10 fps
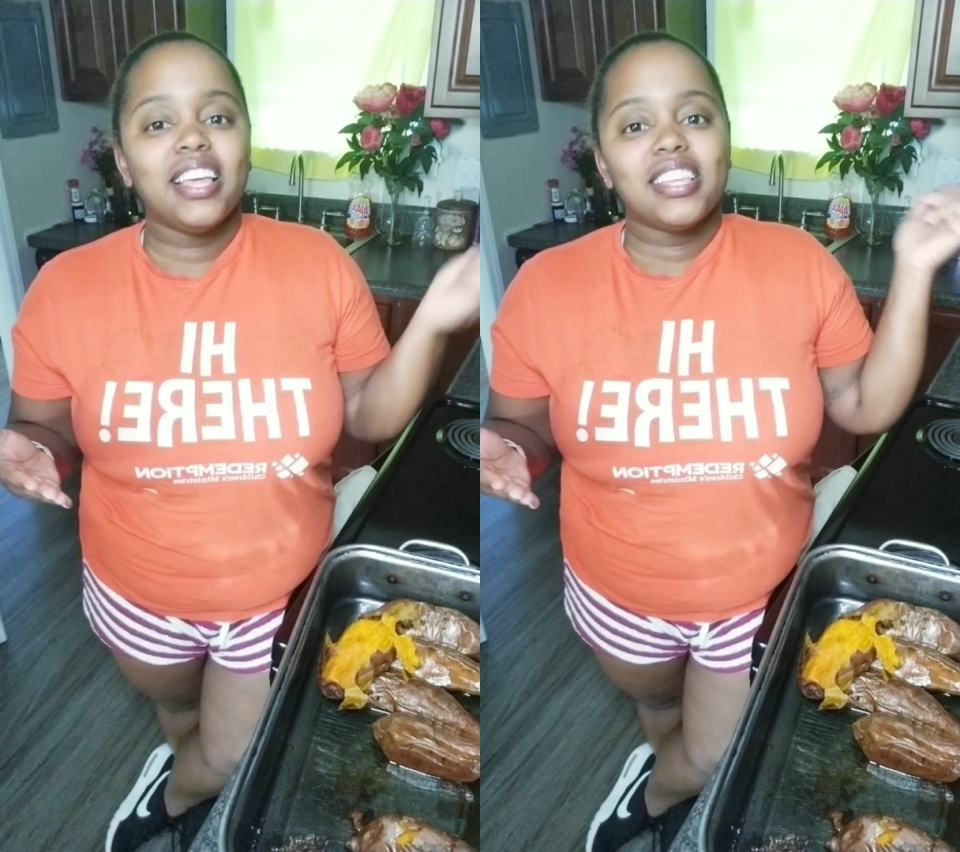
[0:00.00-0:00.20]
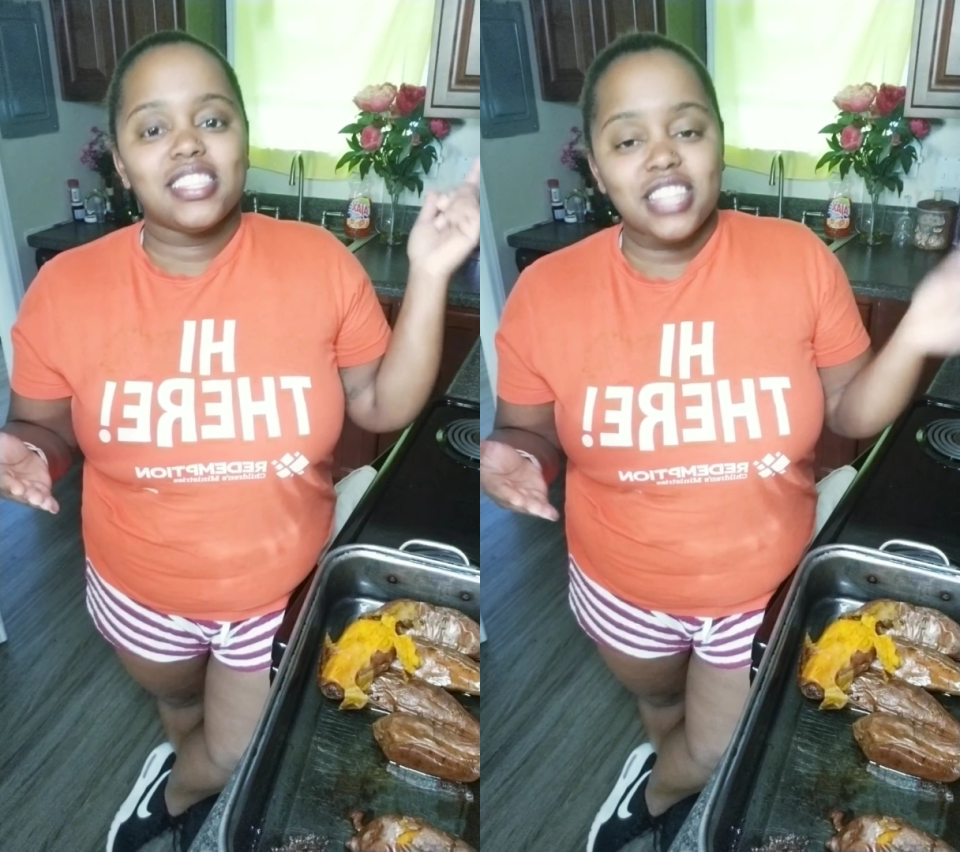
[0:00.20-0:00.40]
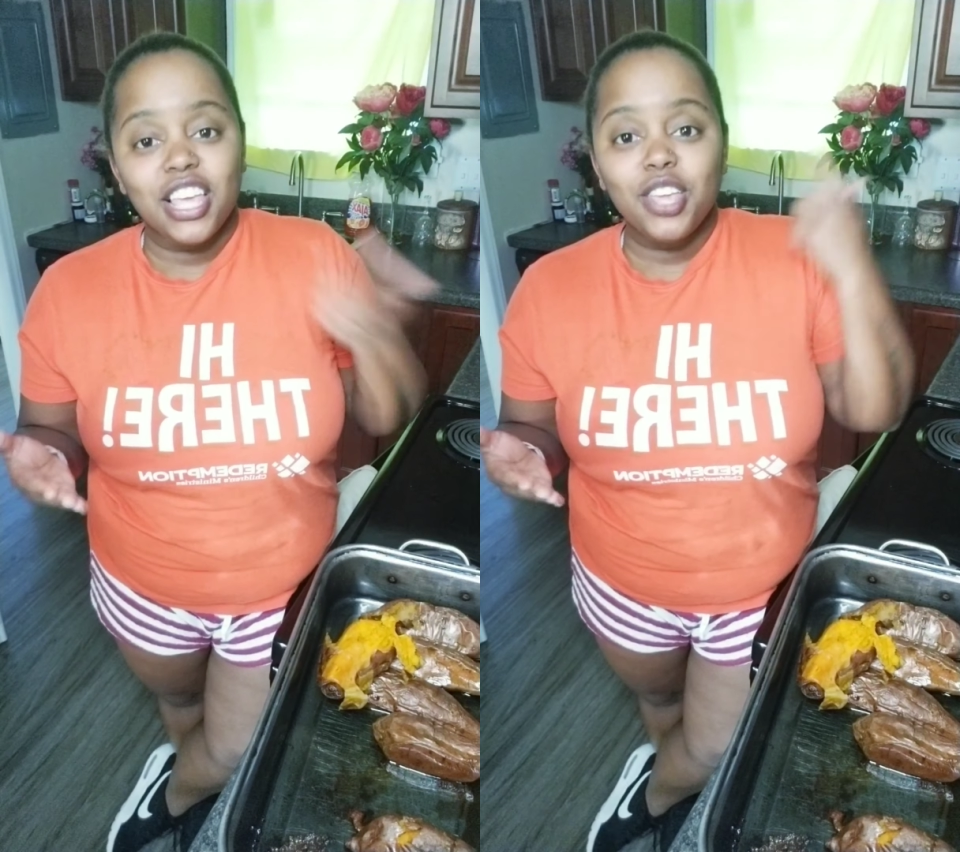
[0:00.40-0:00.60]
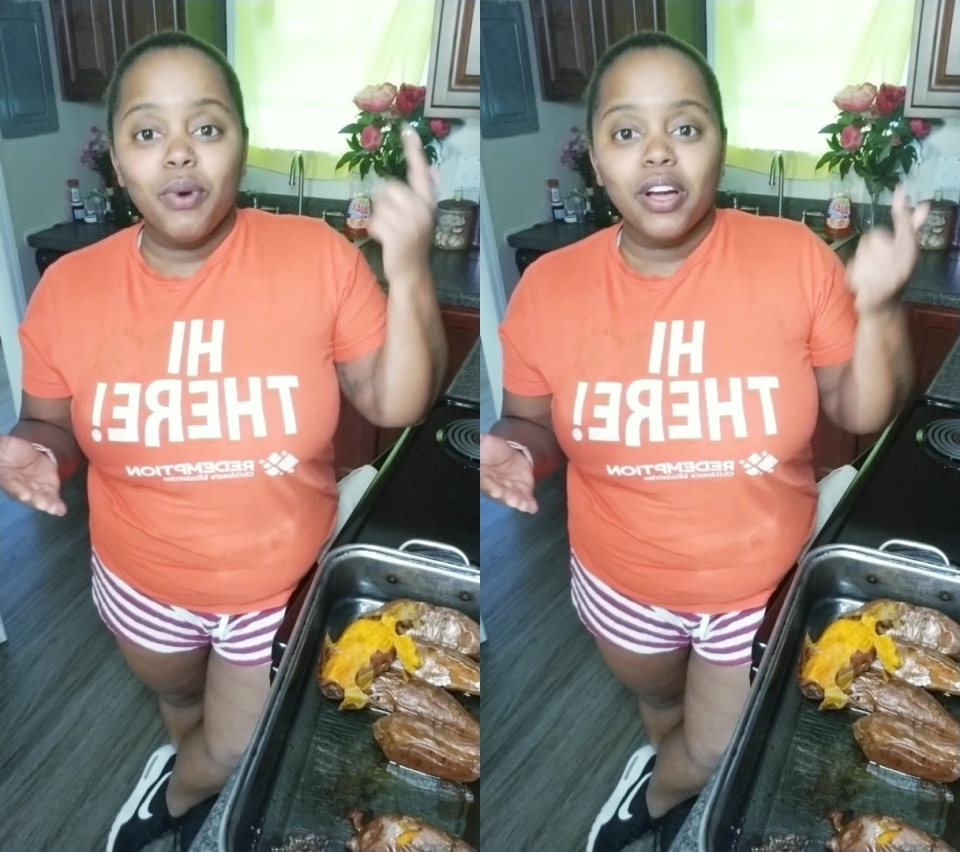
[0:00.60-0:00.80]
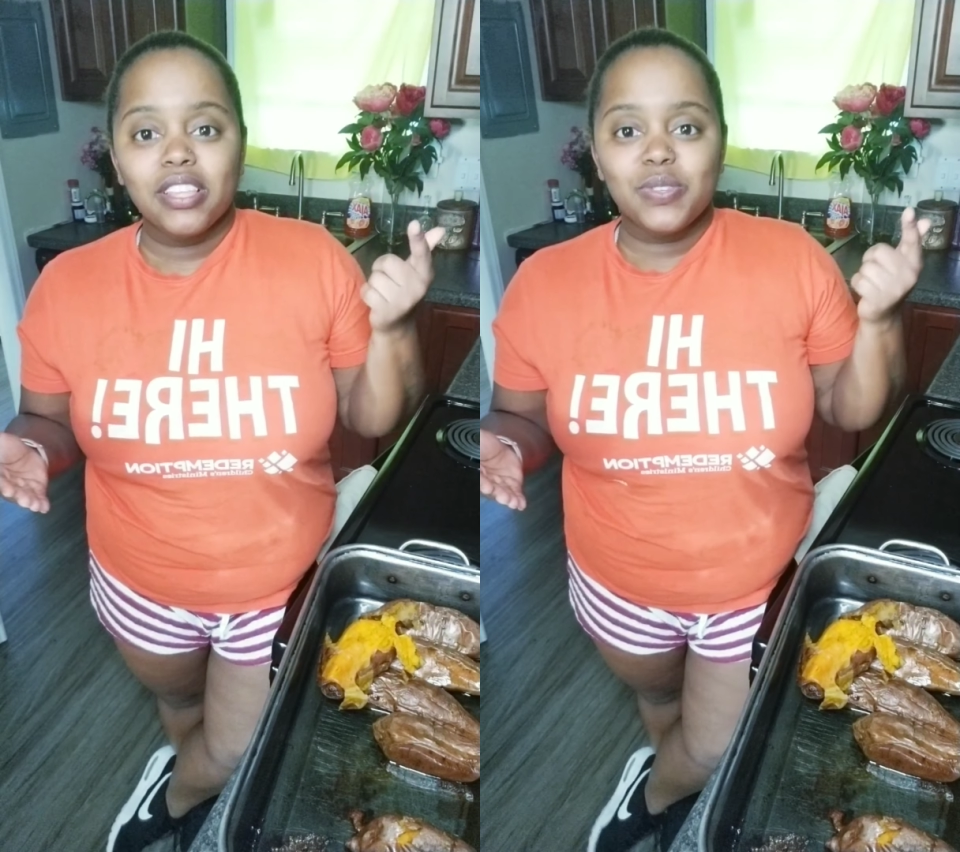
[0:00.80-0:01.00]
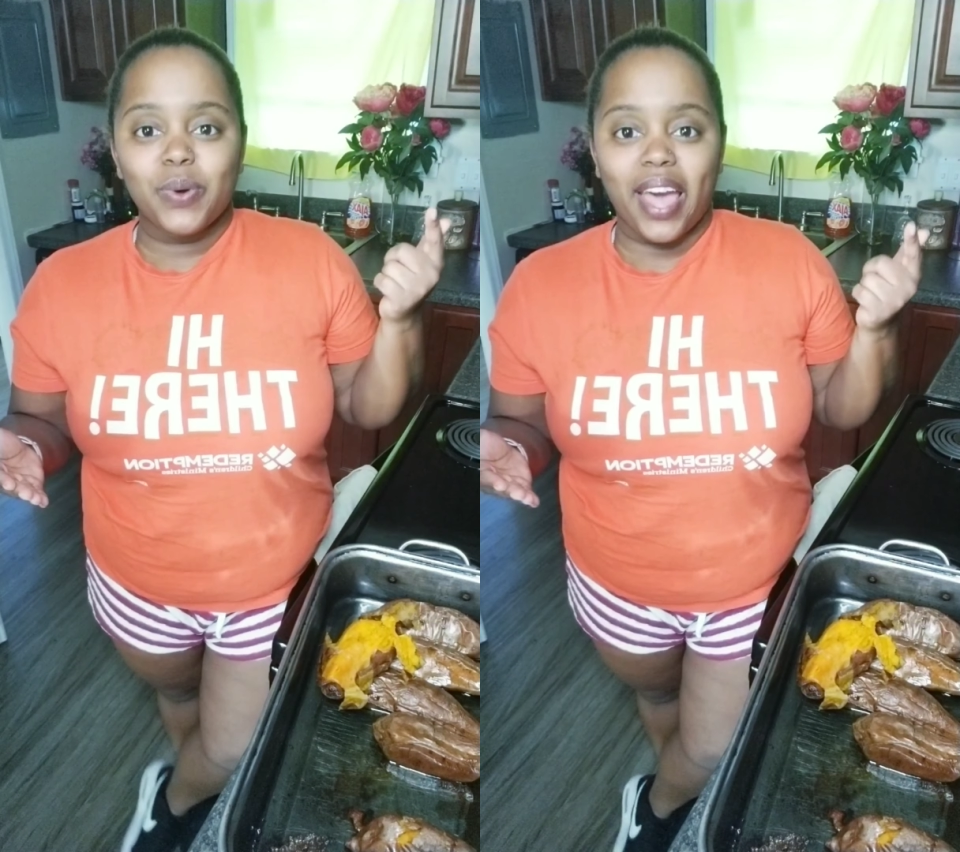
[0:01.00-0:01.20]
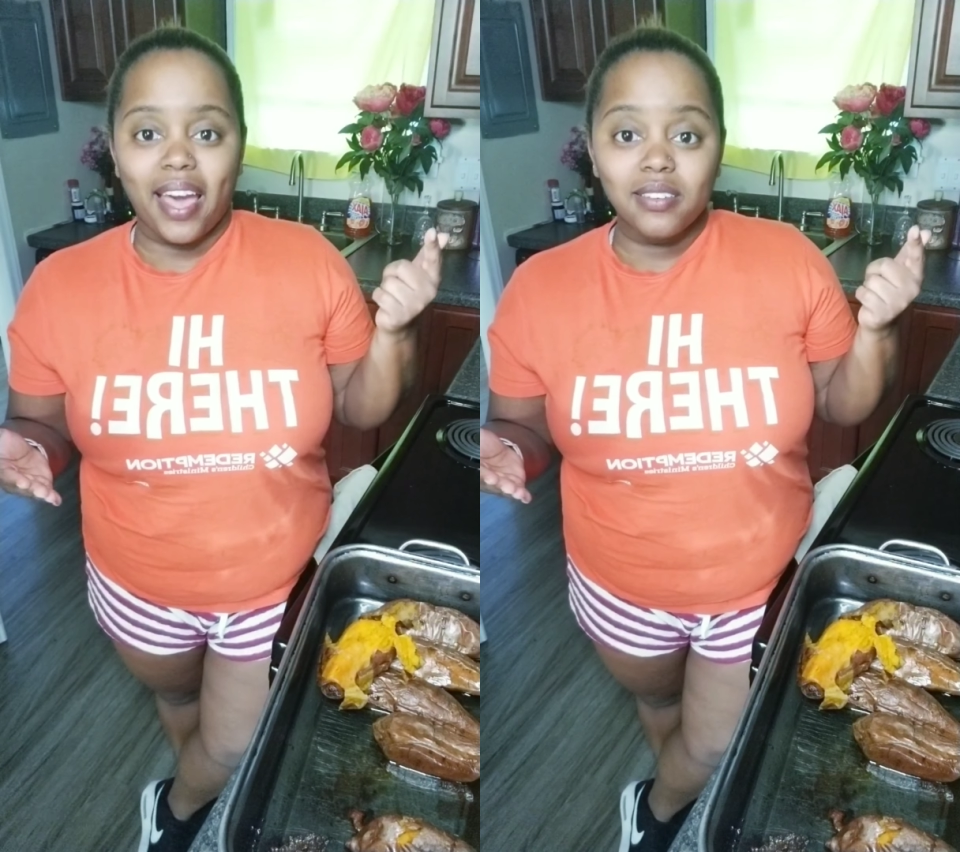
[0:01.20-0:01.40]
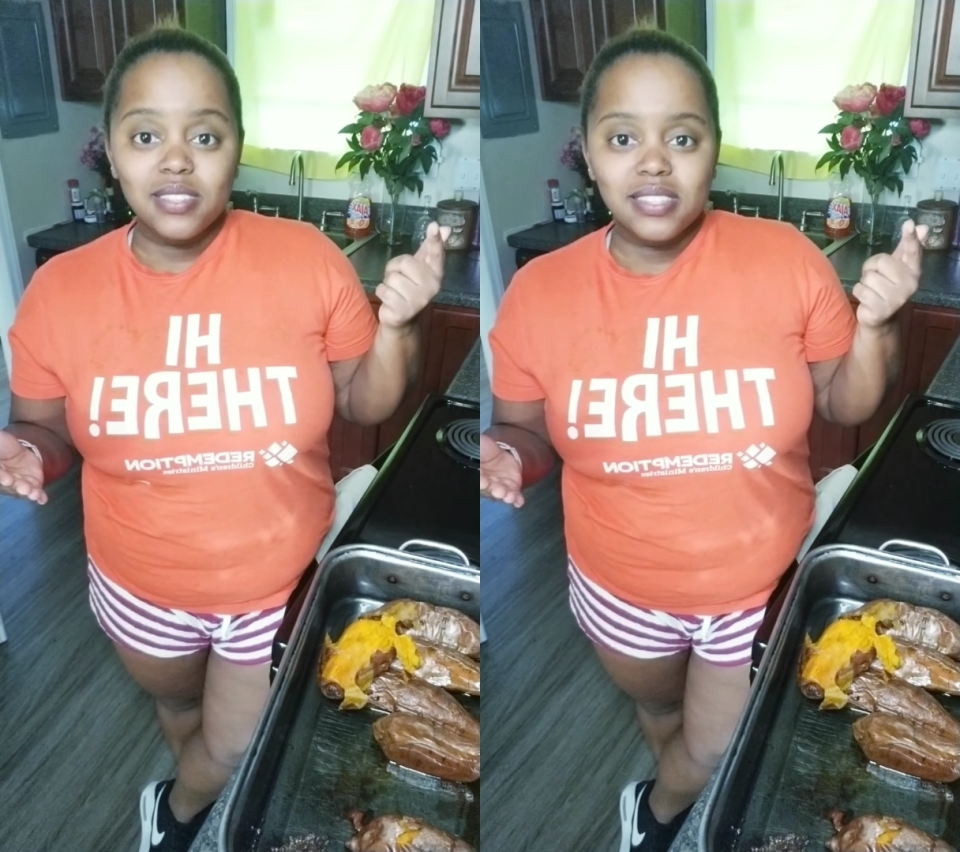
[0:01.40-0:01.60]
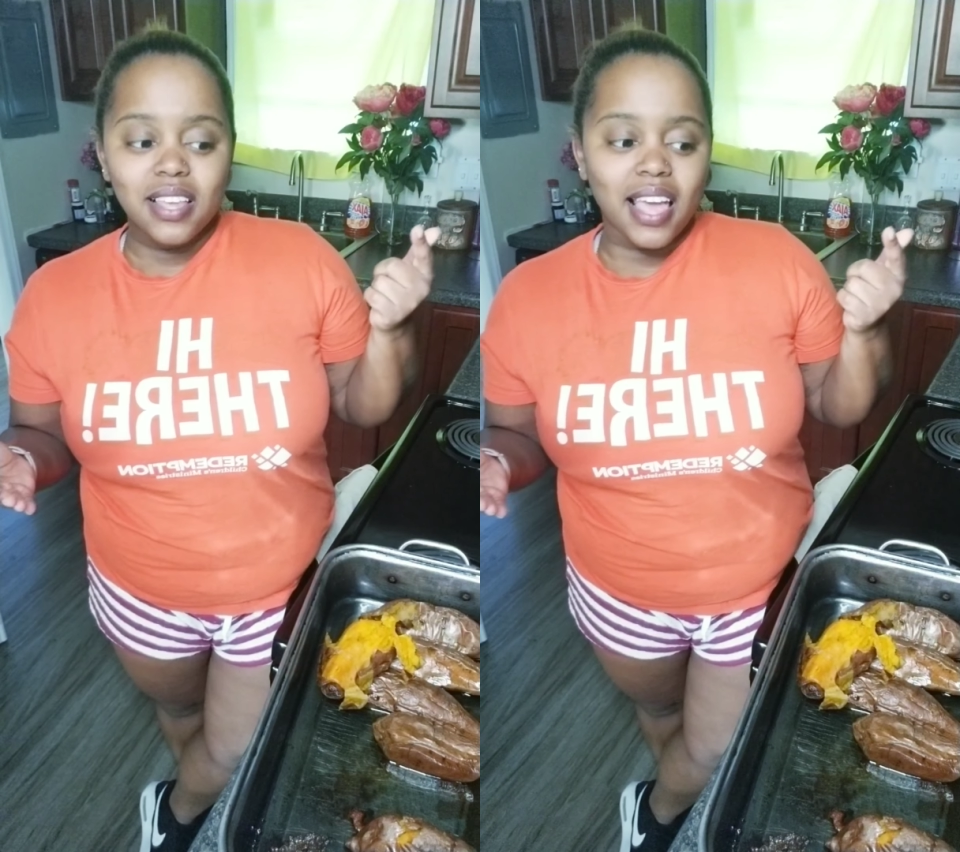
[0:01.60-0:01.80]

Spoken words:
say you walk into a house